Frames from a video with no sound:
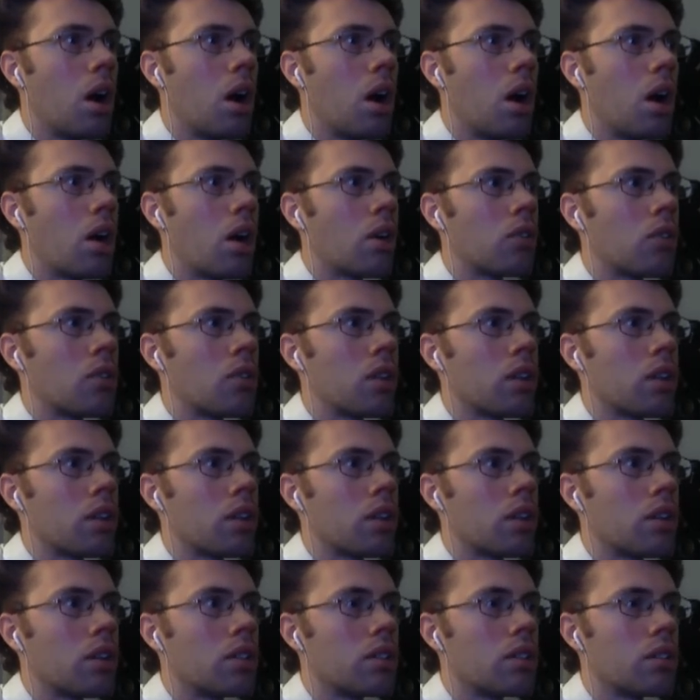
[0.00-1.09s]
I don't like
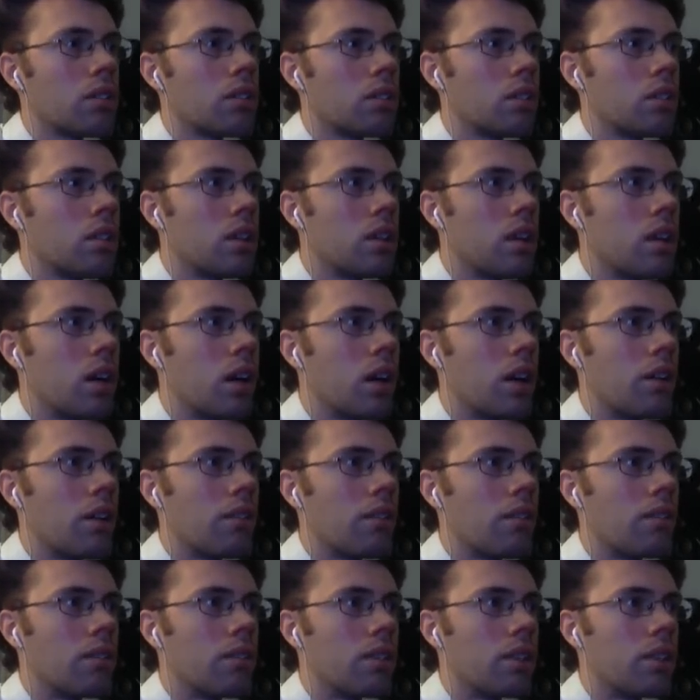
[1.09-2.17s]
this. I
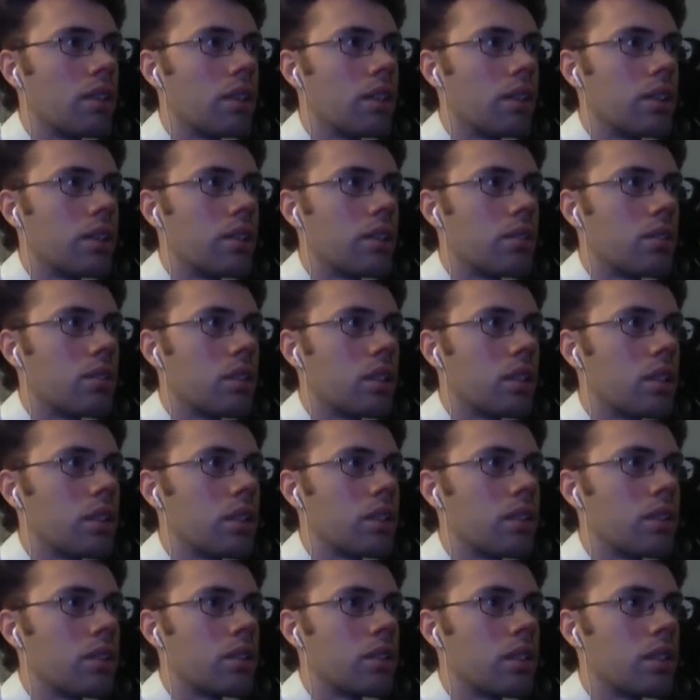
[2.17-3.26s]
really don't like
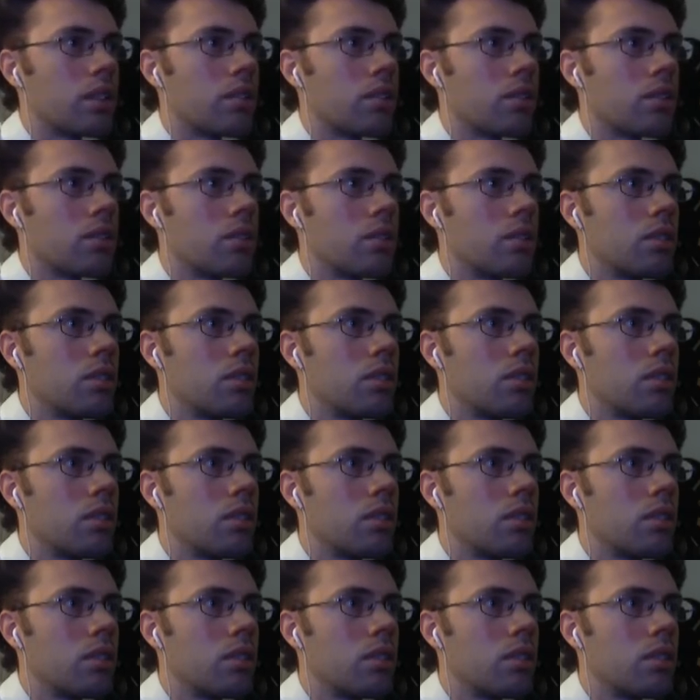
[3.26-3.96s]
this now.